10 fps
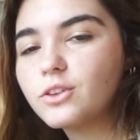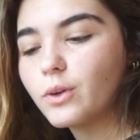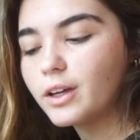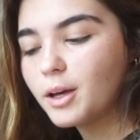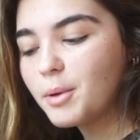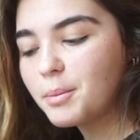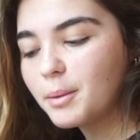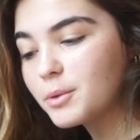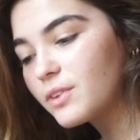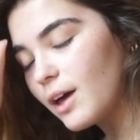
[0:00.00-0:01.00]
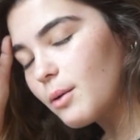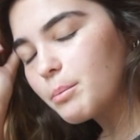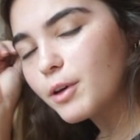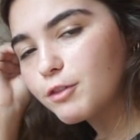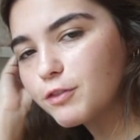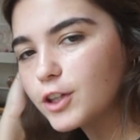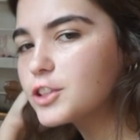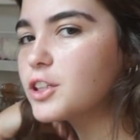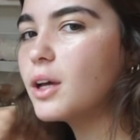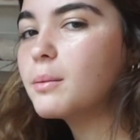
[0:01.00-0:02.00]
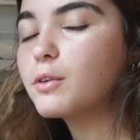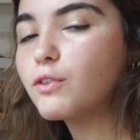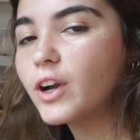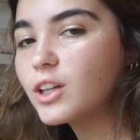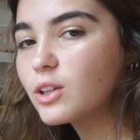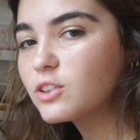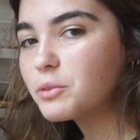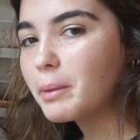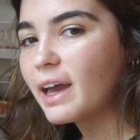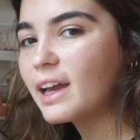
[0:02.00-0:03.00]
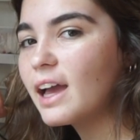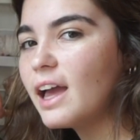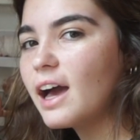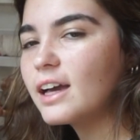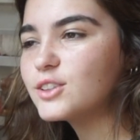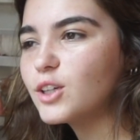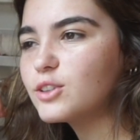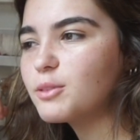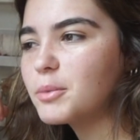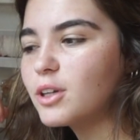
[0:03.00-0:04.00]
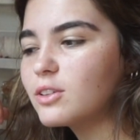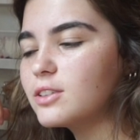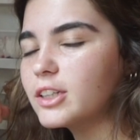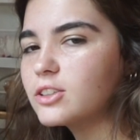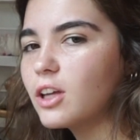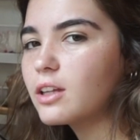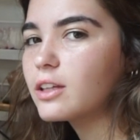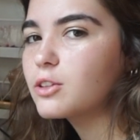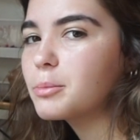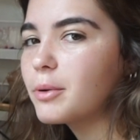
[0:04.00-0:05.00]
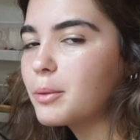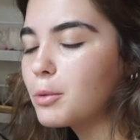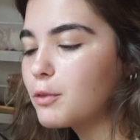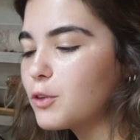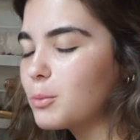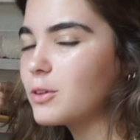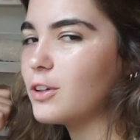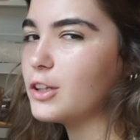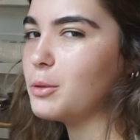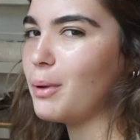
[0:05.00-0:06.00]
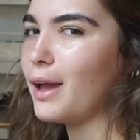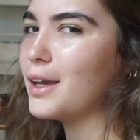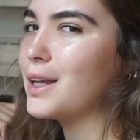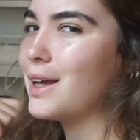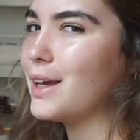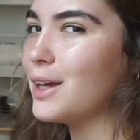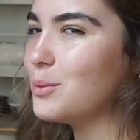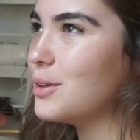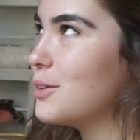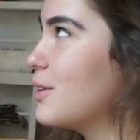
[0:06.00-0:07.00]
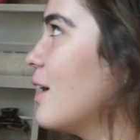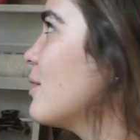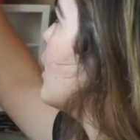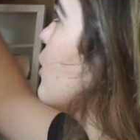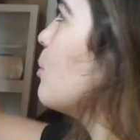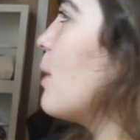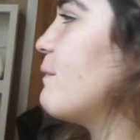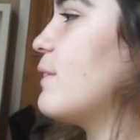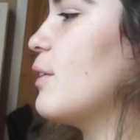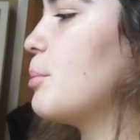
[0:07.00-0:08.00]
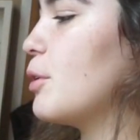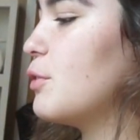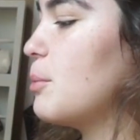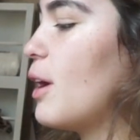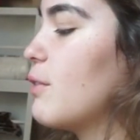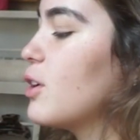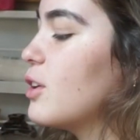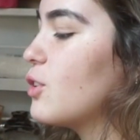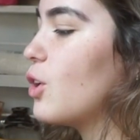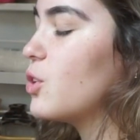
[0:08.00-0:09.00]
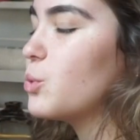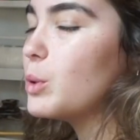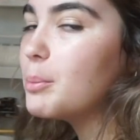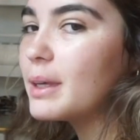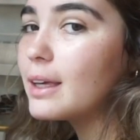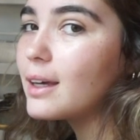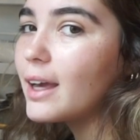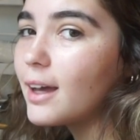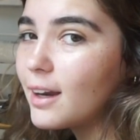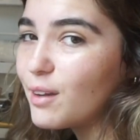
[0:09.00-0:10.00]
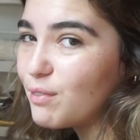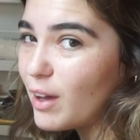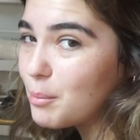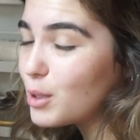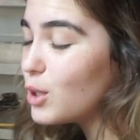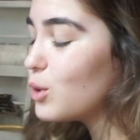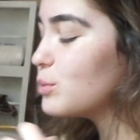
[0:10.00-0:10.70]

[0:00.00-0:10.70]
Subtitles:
so I cut my papers out, but first, before I close this bag, I saw somebody on TikTok like spray perfume inside the bag, and I kind of want to do that. This is my favorite perfume ever. It's called Sweet Pink. I got it at Five Below.